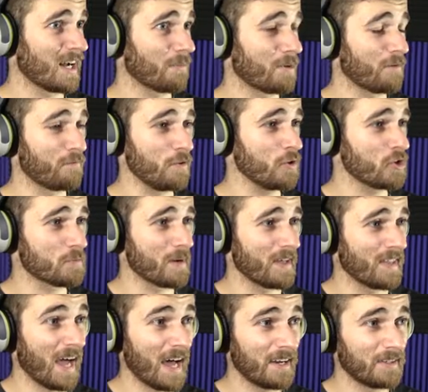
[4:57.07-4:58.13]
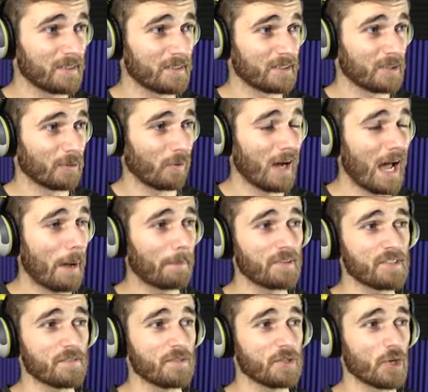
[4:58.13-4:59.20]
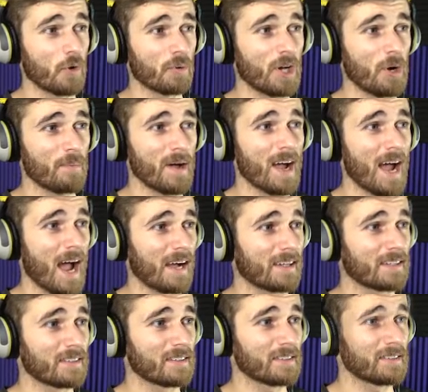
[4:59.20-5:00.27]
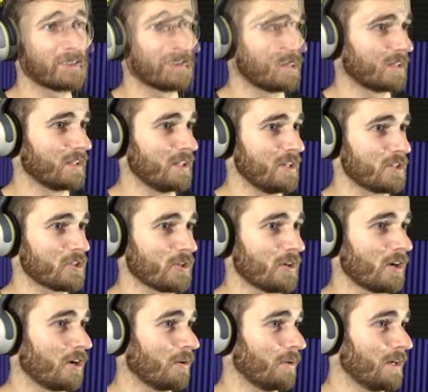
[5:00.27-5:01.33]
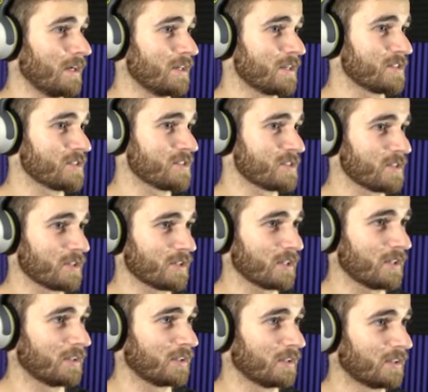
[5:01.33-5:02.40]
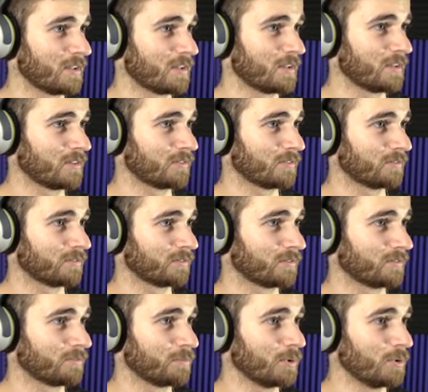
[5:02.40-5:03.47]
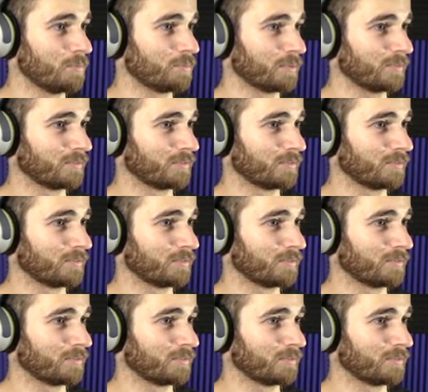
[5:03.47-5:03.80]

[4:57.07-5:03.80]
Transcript: I'm confused by that. What happens if you don't go back? You enter a hallway, Doesn't okay. Boop.